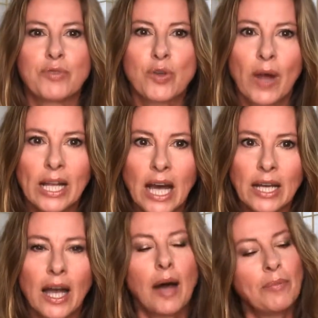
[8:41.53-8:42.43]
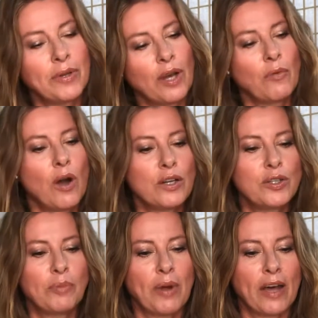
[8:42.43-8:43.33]
So I got up and I walked to
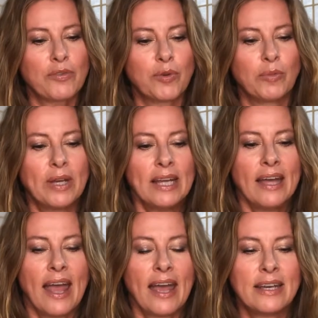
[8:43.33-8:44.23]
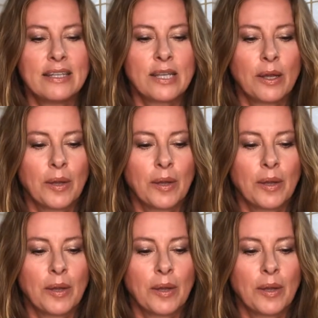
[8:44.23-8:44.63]
the bathroom, and